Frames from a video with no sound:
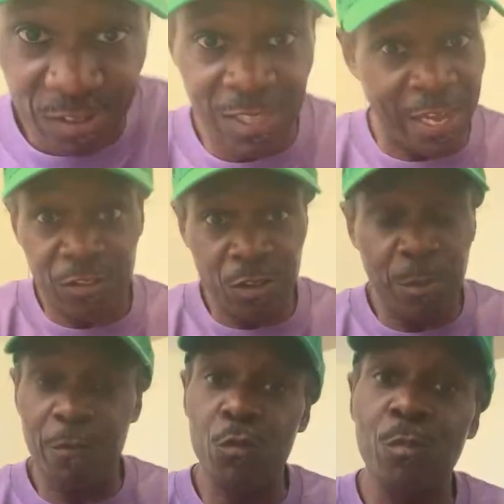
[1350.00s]
Now, some
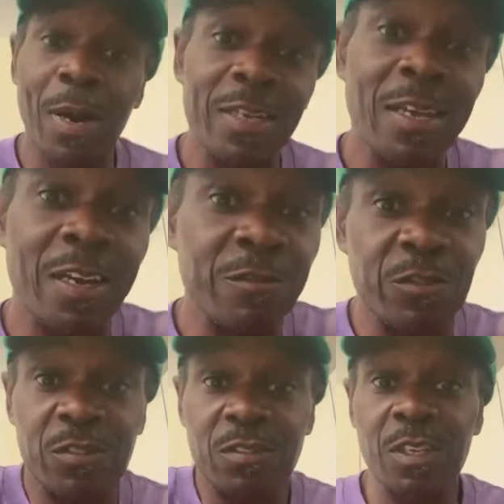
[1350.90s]
of you might not have
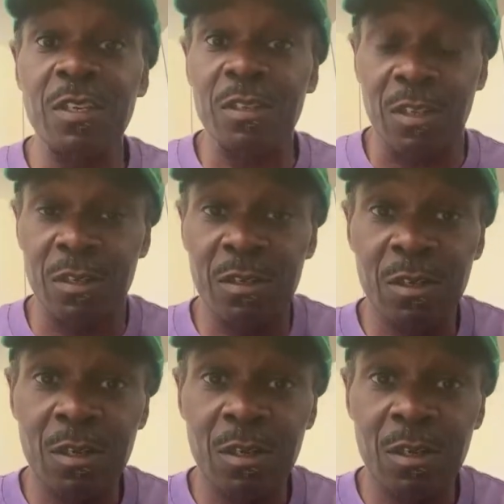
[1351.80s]
seen it.